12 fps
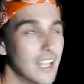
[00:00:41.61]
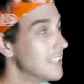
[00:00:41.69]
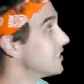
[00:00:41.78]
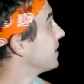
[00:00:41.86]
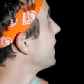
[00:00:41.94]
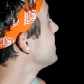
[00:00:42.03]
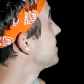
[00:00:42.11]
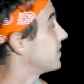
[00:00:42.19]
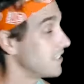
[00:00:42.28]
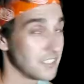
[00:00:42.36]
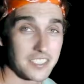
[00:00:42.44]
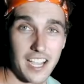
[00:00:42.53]
It's a nice
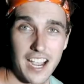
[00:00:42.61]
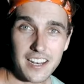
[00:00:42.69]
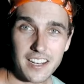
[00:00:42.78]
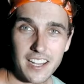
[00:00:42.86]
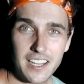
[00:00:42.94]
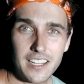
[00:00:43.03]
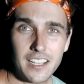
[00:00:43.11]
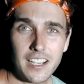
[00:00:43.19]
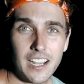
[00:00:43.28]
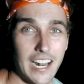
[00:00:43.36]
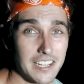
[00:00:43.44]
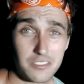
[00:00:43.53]
clear sky tonight.
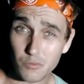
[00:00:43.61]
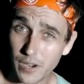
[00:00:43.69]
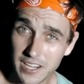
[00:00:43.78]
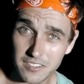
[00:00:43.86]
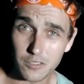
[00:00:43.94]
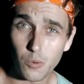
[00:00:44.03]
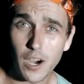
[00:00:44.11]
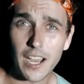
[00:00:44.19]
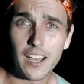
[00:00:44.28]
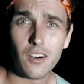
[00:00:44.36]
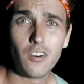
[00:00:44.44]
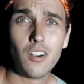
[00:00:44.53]
It hasn't rained in a
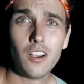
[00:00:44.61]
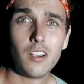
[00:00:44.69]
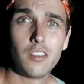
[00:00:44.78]
while